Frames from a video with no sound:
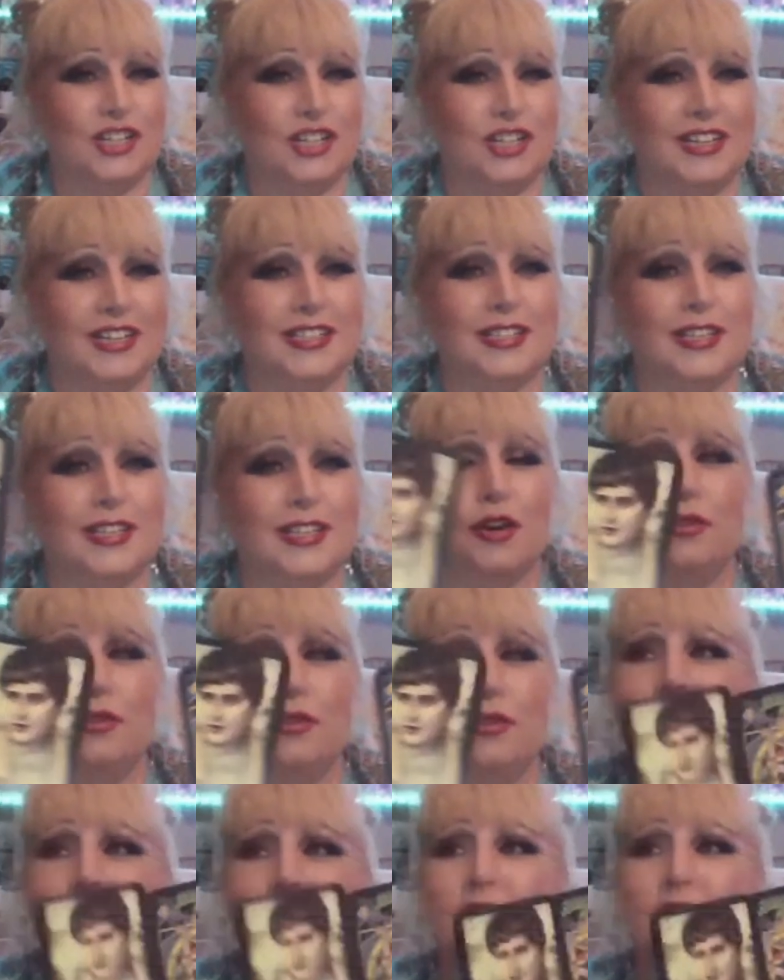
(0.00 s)
So
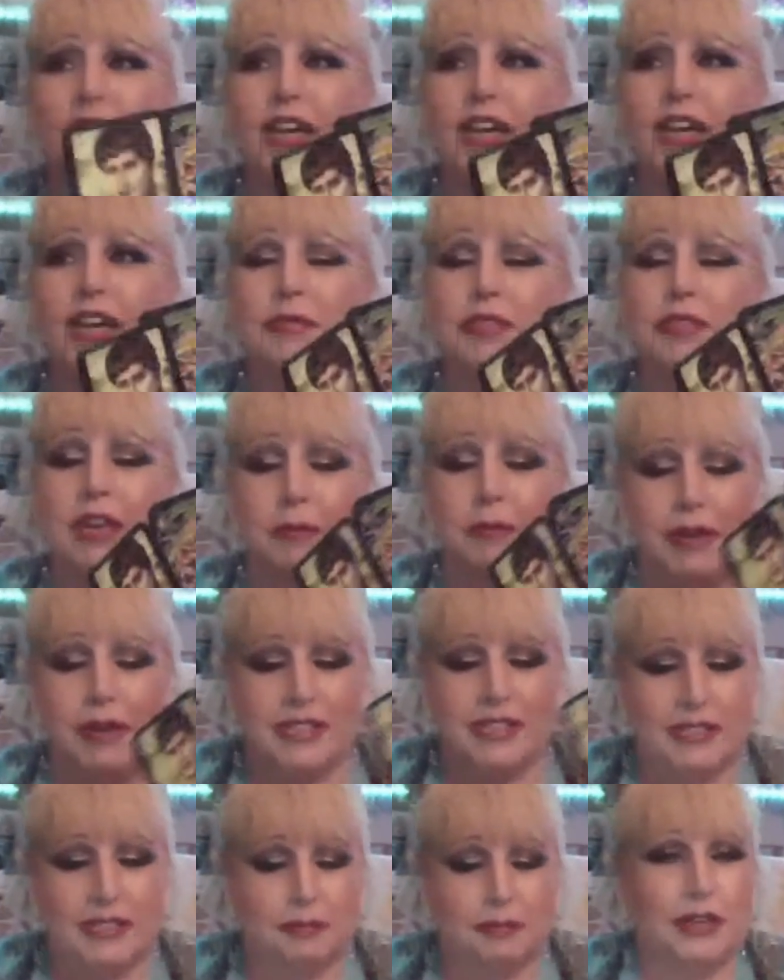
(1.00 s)
think about
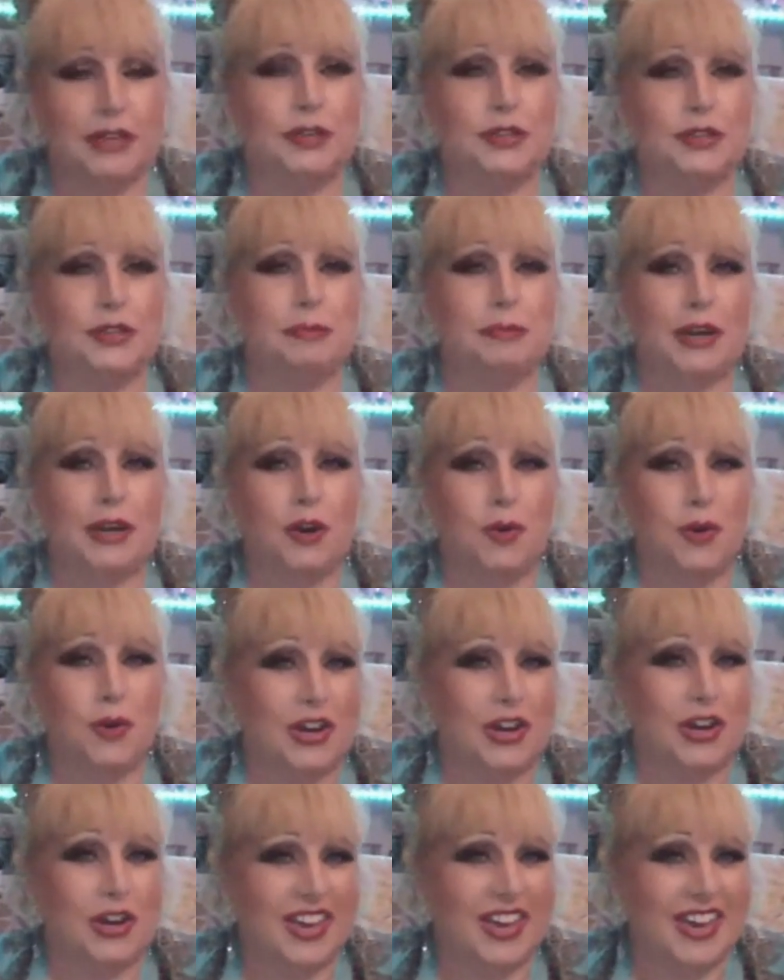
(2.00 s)
somebody who's a bit
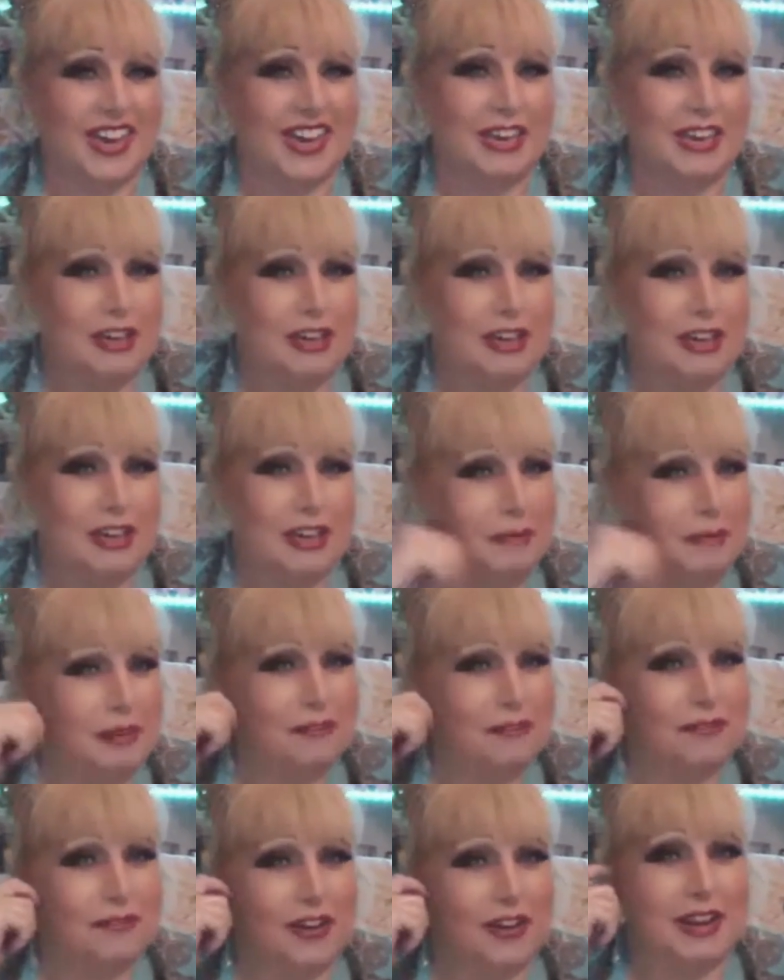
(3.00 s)
quirky, a bit funny.
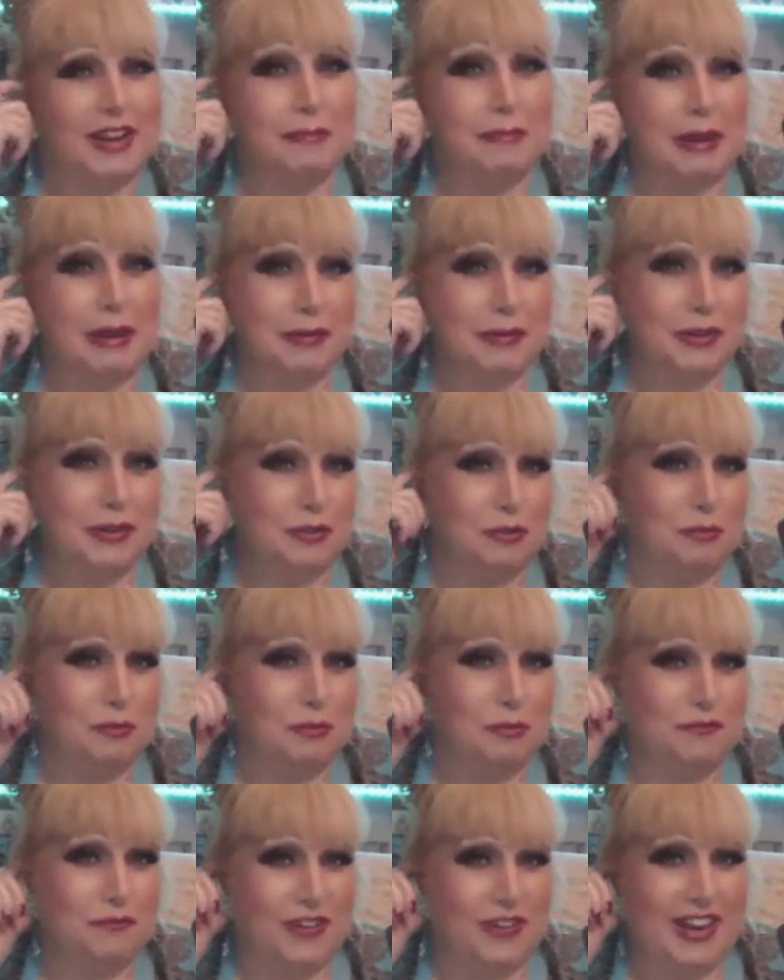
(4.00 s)
Maybe you're feeling
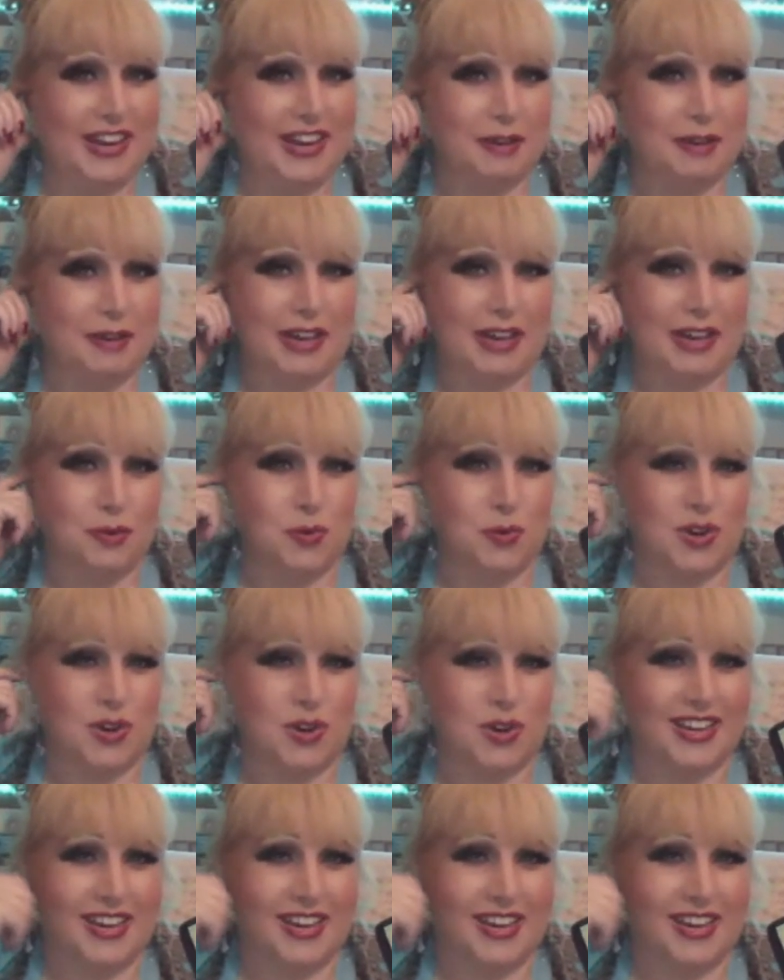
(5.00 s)
a bit quirky.